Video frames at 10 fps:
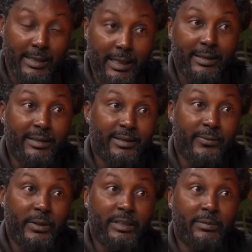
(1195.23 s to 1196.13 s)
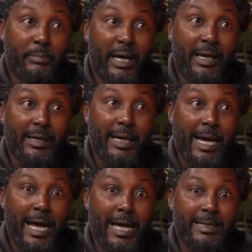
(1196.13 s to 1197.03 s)
get this funding back,
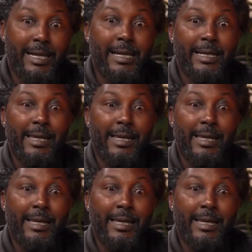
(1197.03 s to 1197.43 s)
and then